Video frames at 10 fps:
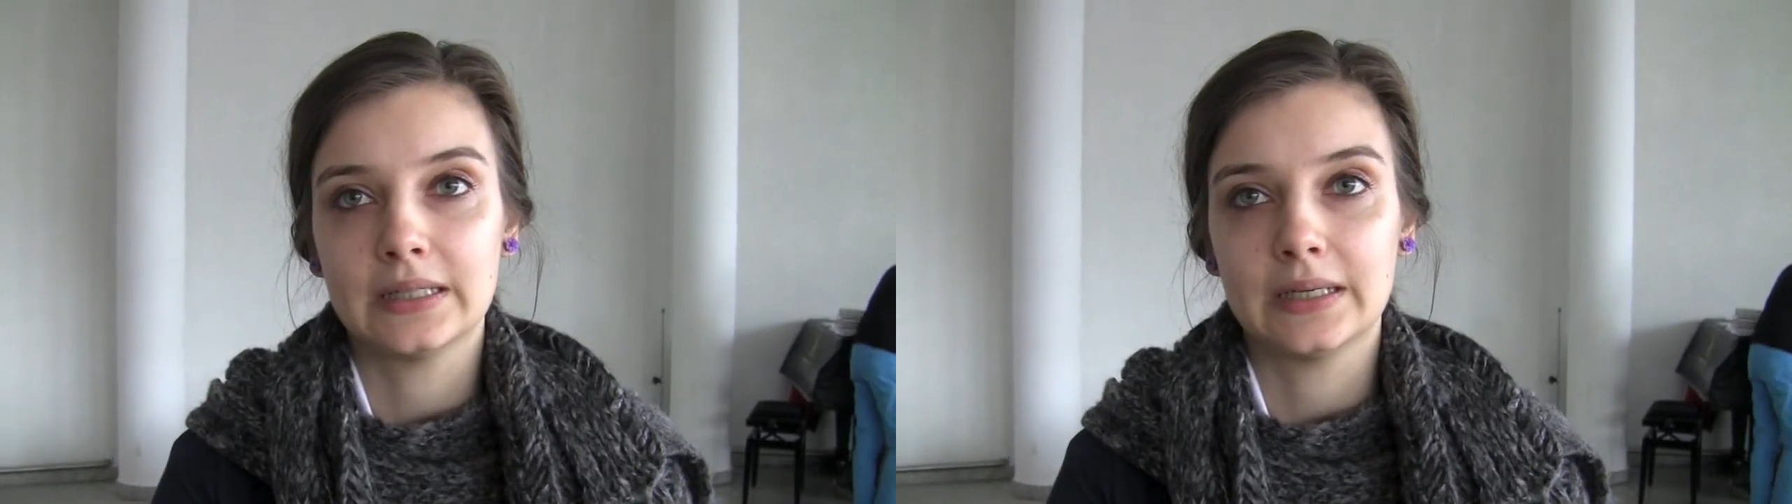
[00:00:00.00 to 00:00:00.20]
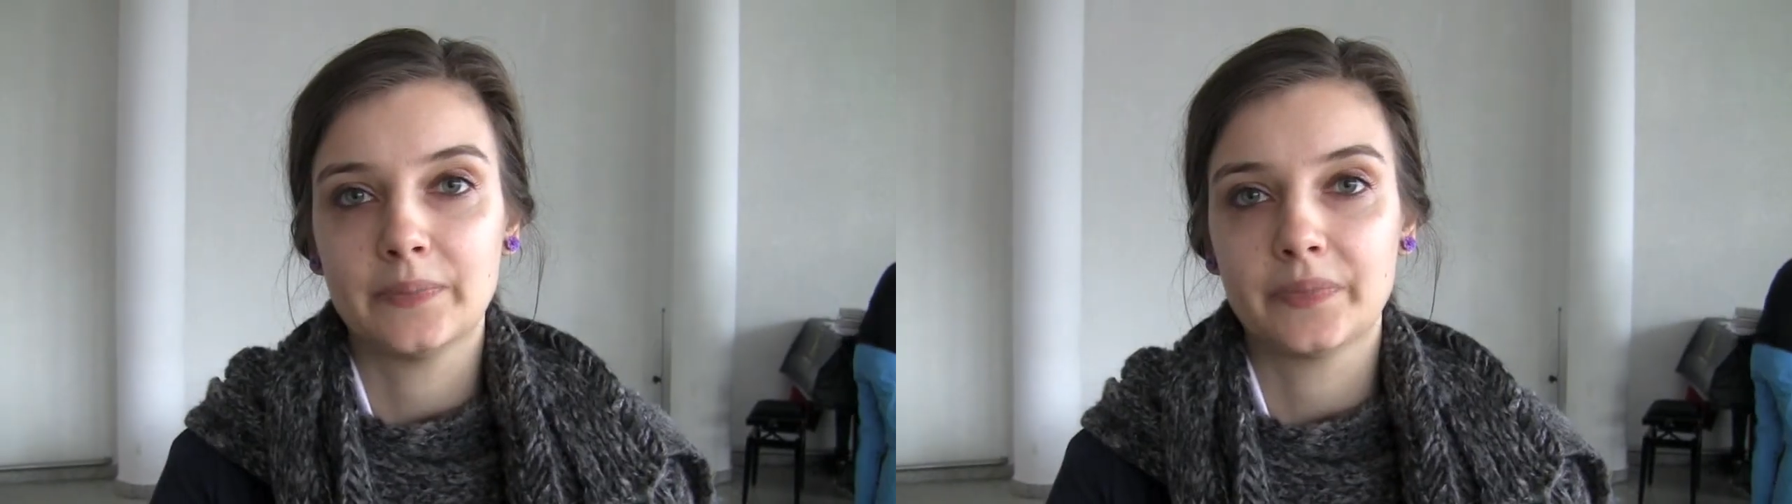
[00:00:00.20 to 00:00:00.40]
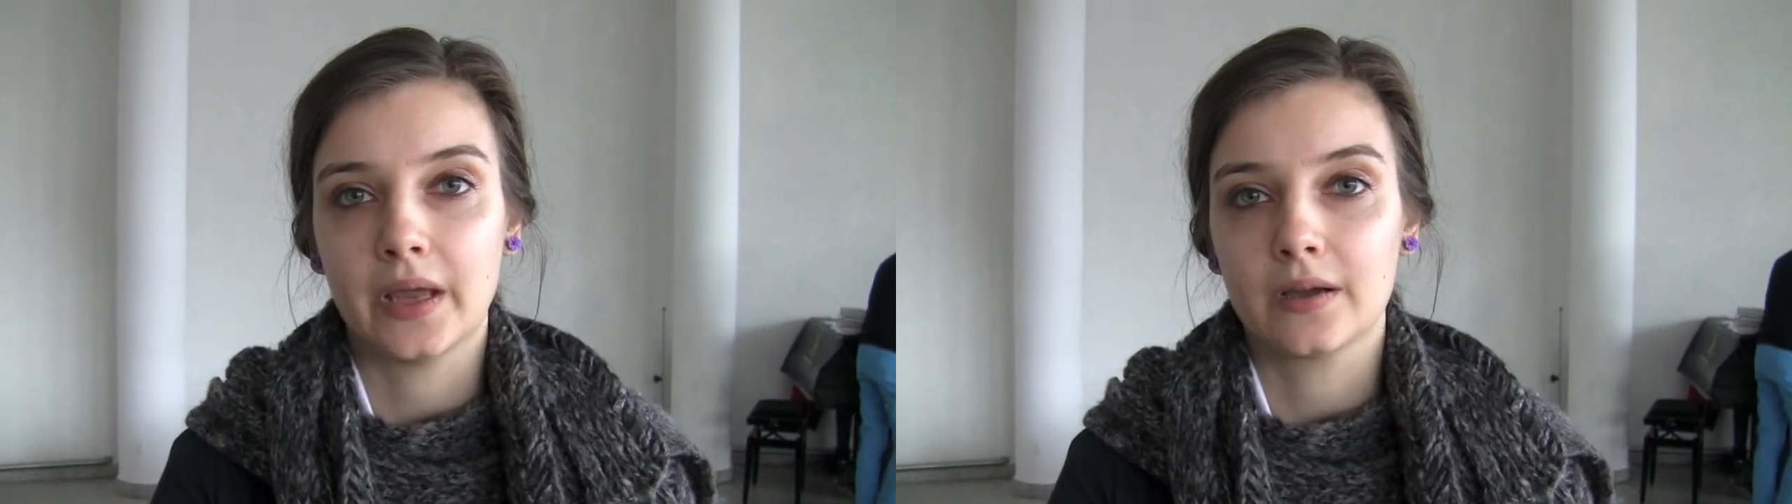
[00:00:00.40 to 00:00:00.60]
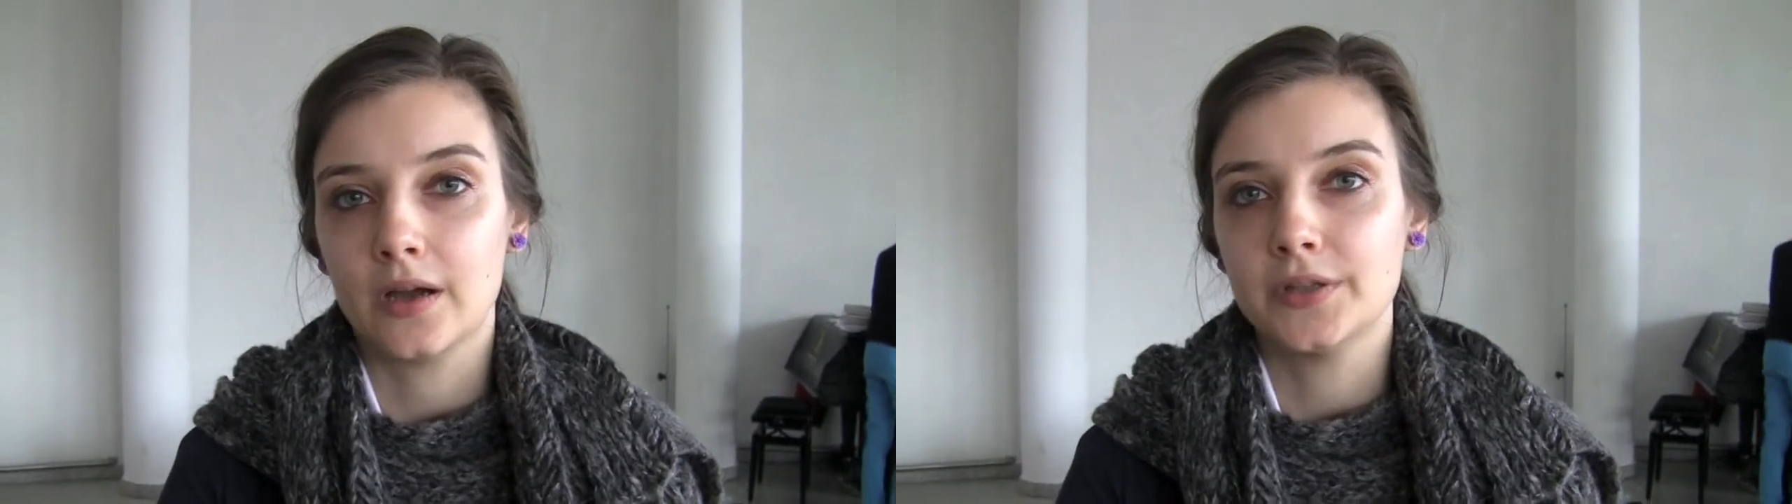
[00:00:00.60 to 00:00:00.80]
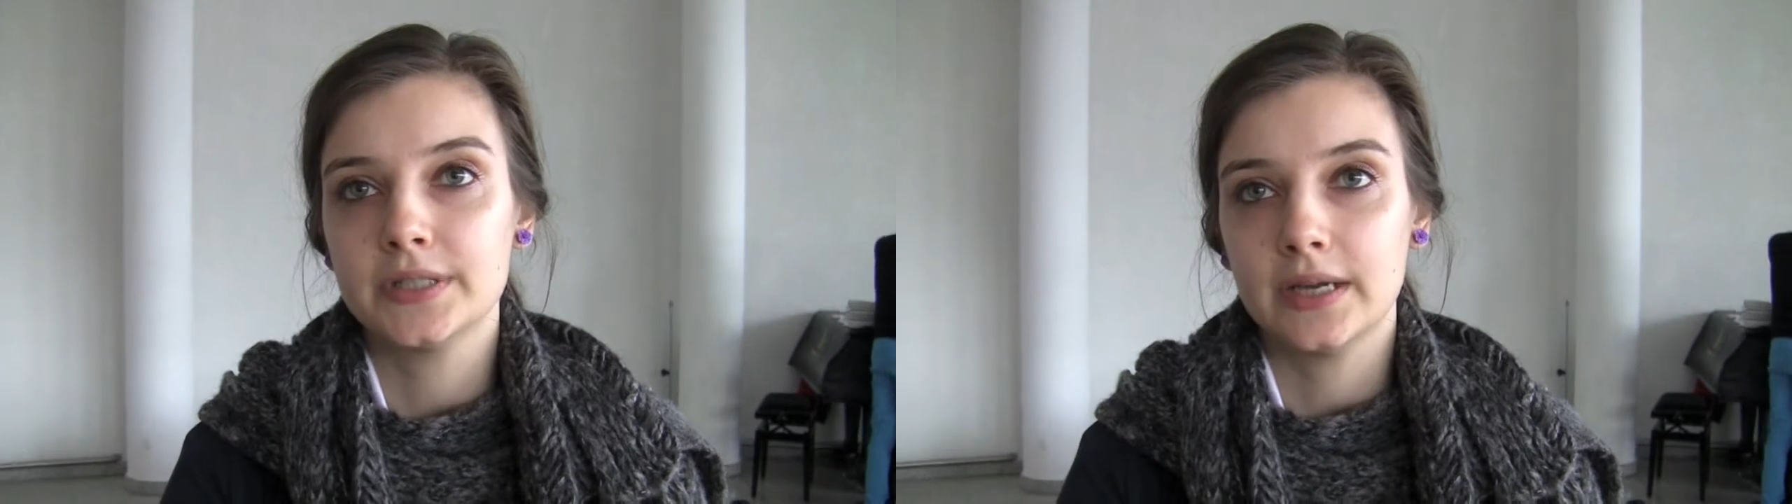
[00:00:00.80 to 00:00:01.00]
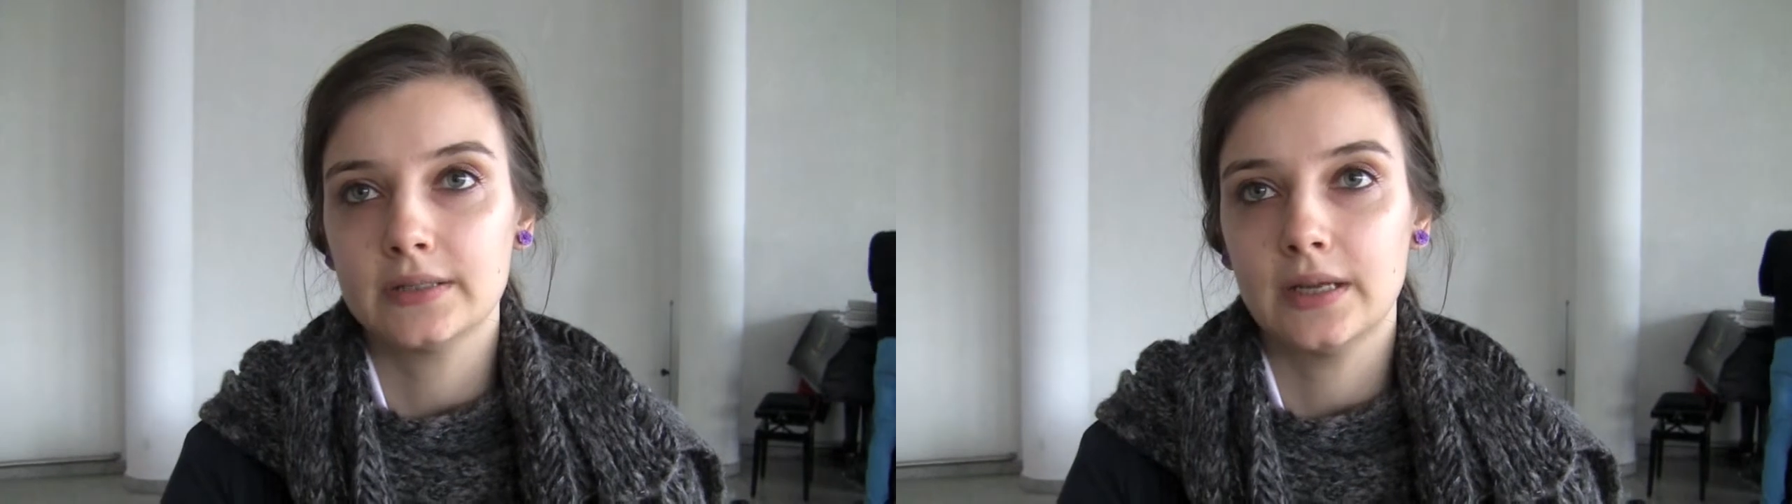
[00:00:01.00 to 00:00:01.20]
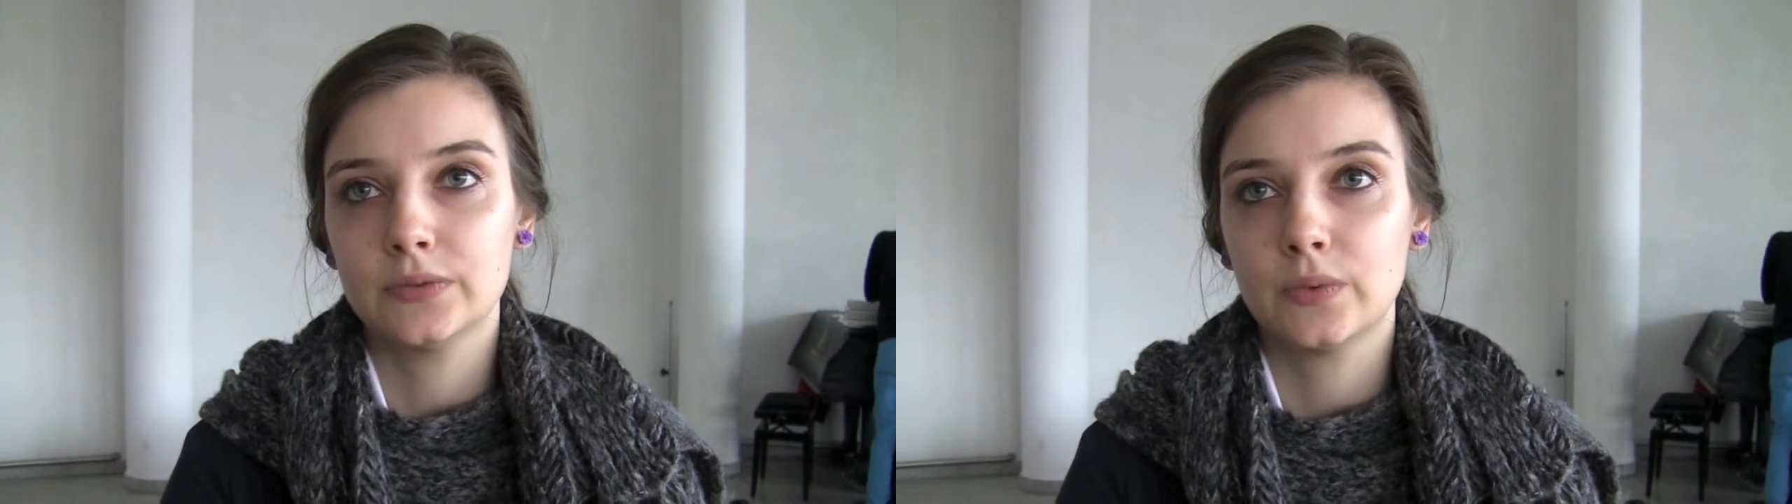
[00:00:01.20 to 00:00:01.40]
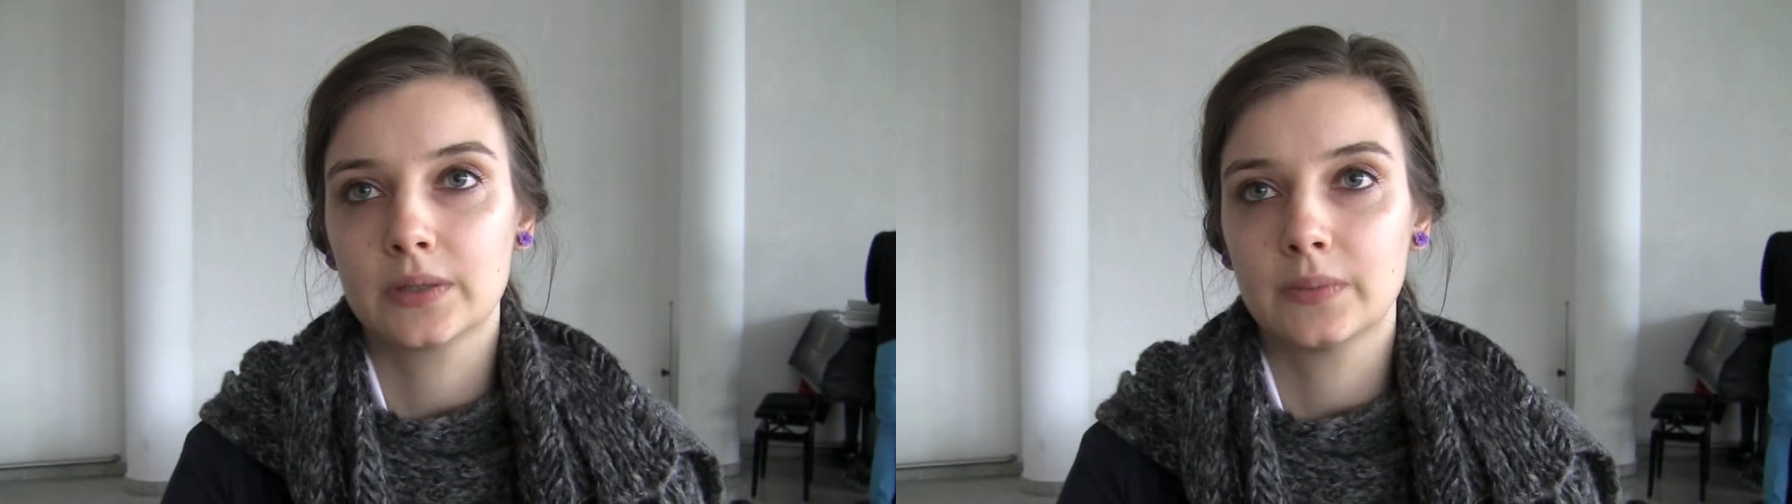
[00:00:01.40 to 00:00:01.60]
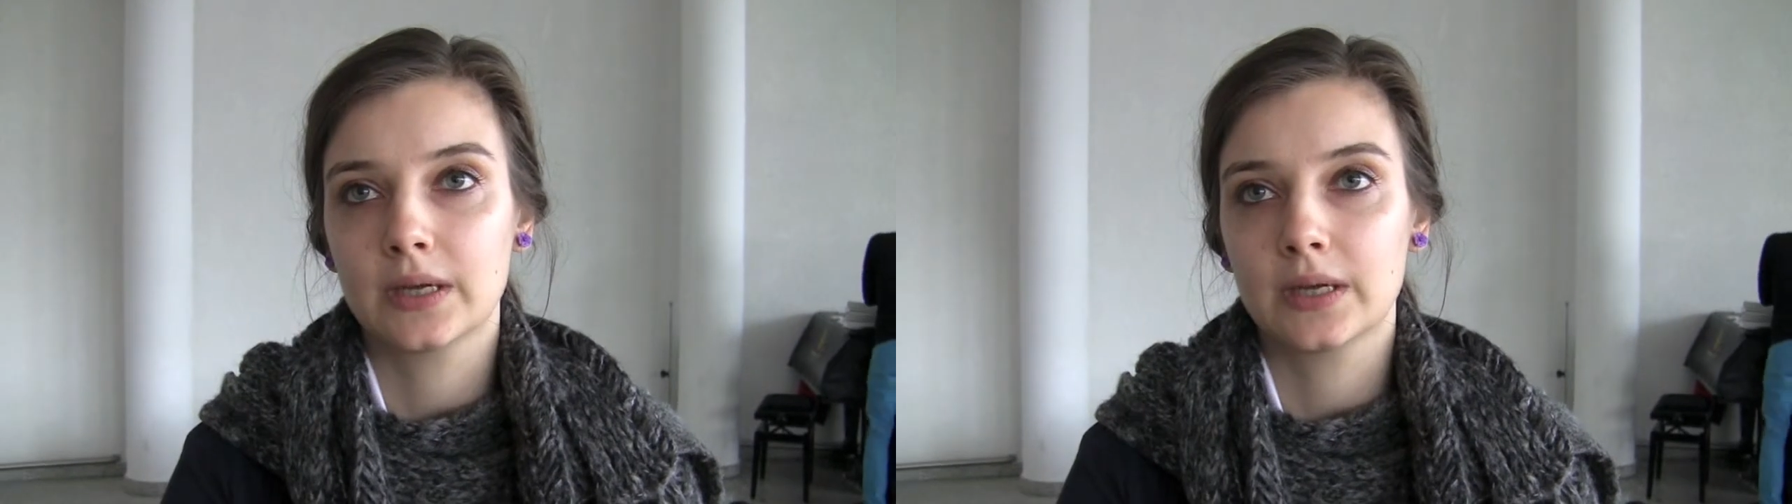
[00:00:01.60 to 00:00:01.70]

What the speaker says: a contact network